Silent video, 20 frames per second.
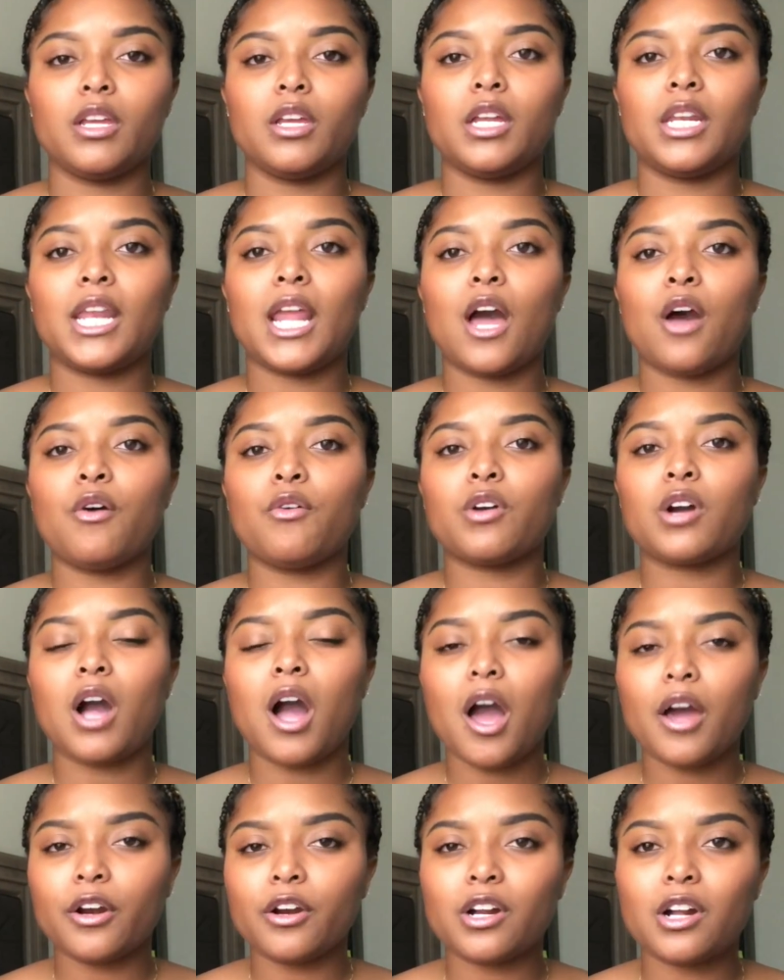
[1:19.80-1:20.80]
Now,
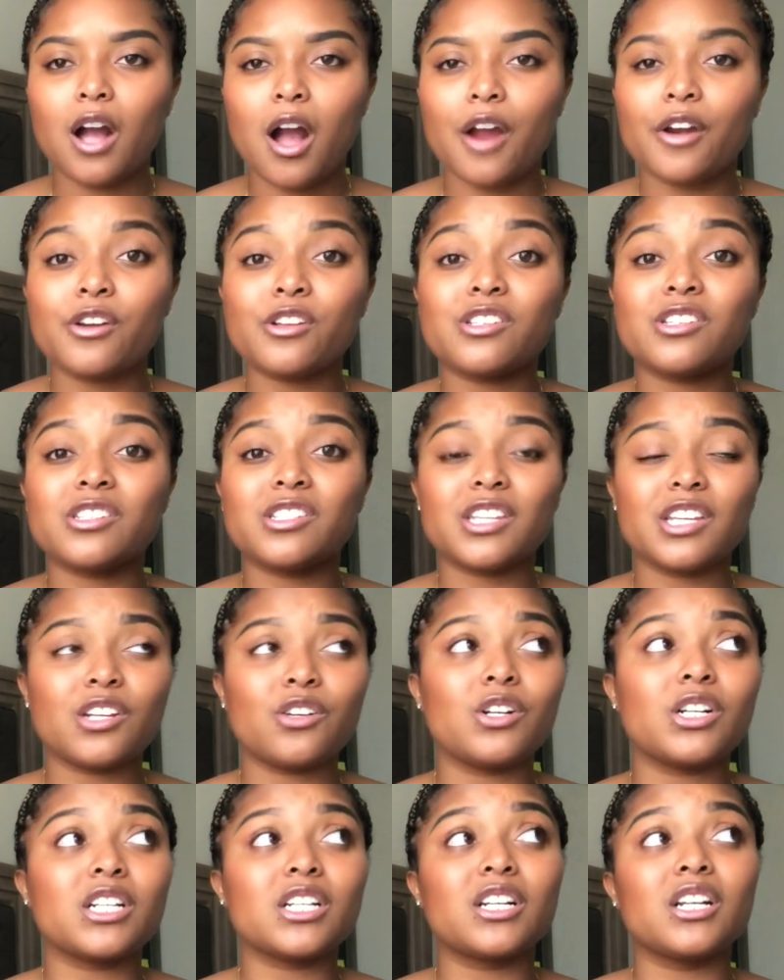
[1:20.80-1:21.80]
Connor's still
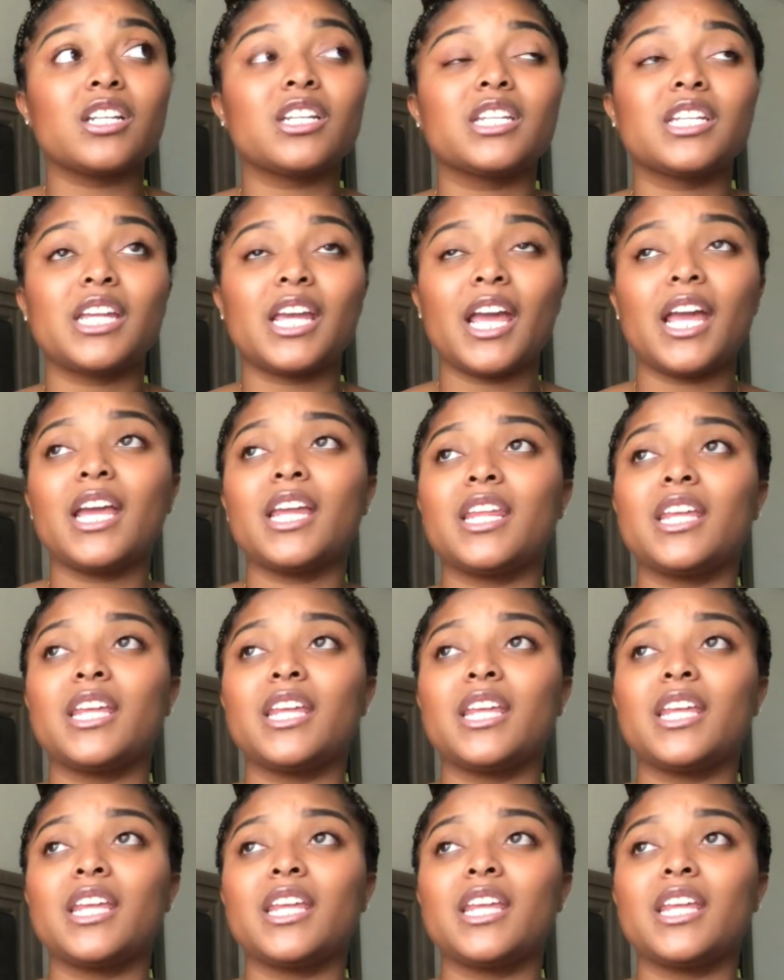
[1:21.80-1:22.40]
a good kid.